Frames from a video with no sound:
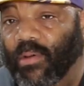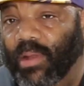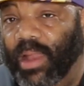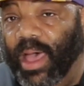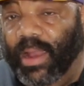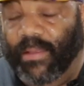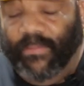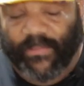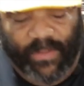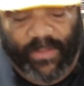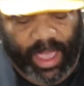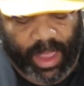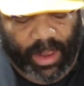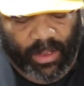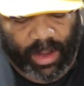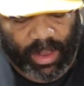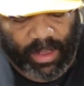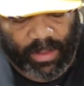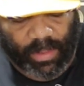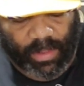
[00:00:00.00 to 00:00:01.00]
lot of fat
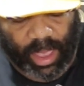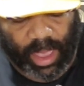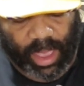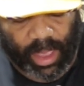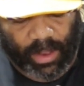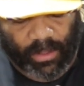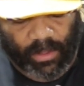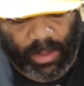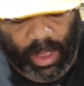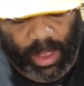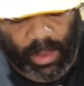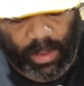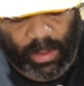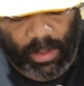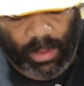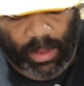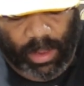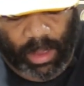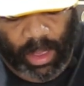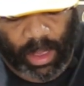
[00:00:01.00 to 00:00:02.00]
on it to begin with.
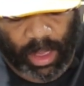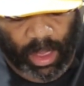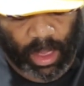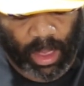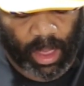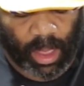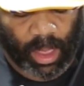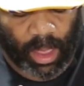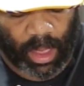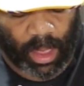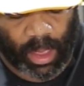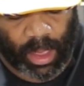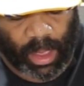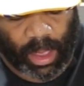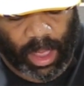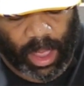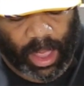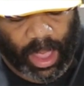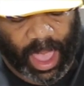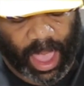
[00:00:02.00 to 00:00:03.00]

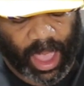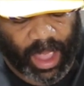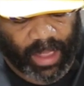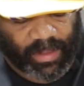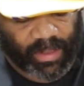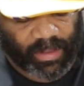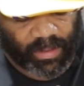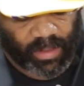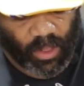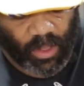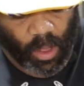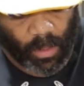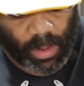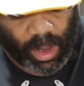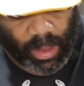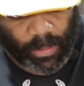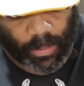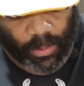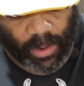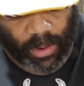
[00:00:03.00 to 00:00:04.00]
Angus is
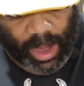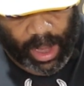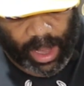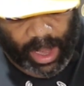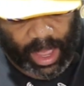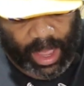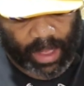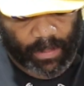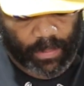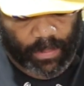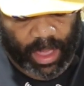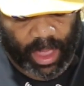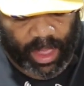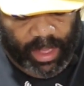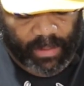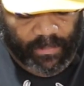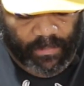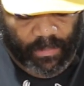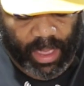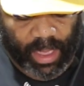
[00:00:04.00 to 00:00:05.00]
normally a pretty lean
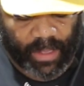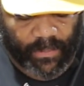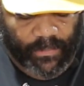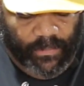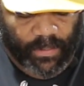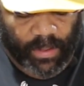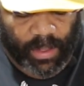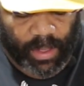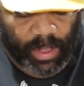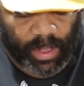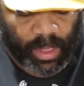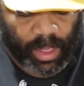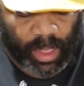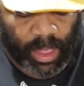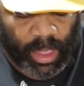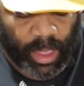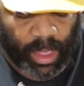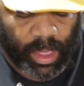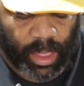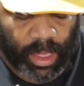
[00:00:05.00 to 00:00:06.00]
piece of beef,
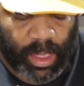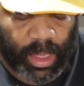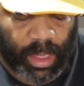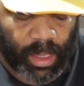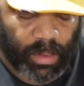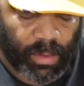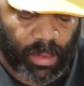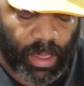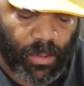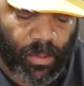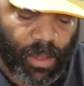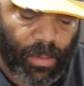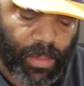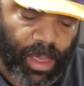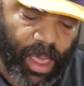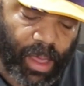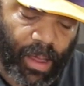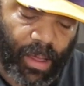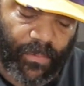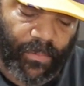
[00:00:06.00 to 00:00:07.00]
so you want
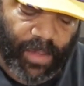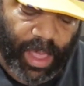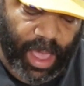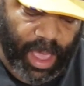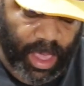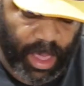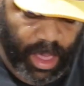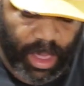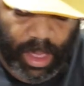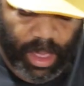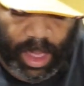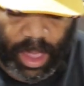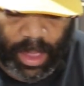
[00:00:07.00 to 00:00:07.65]
to be careful how you cook